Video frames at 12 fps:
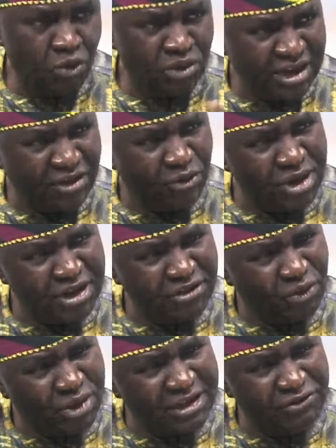So we need, we
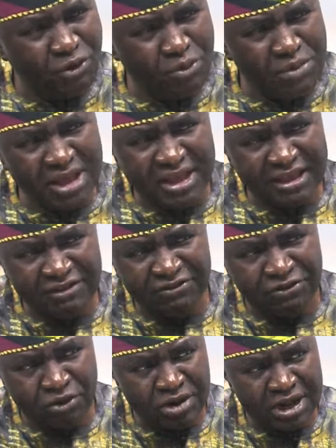need, we need to make
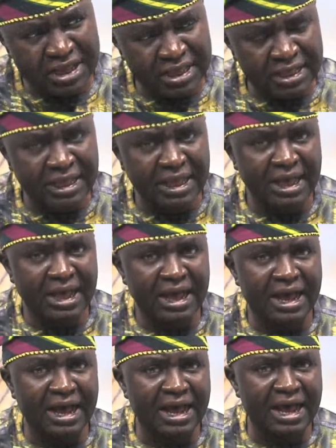haste slowly.
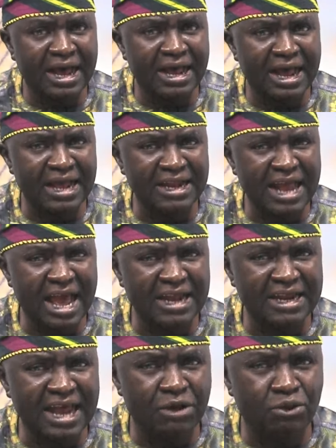Uh, and,
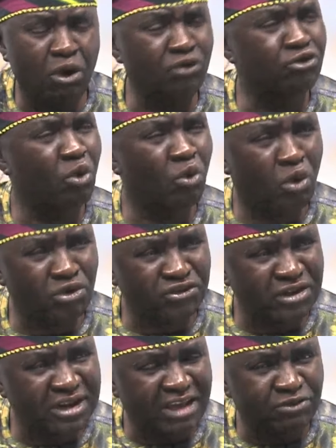and I will also
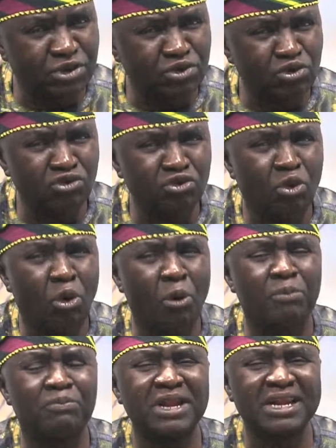caution that we don't
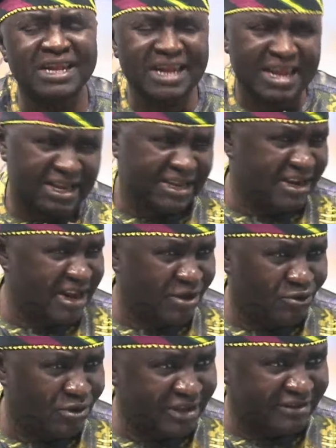completely
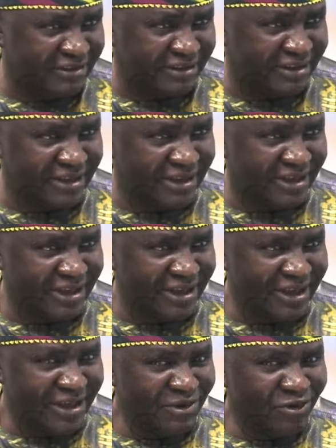deregulate
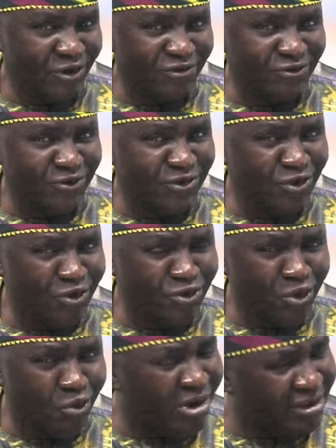because we
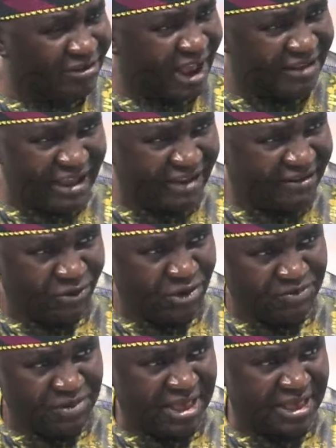don't know what the
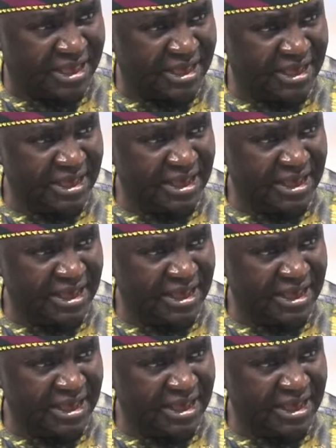trajectory will be.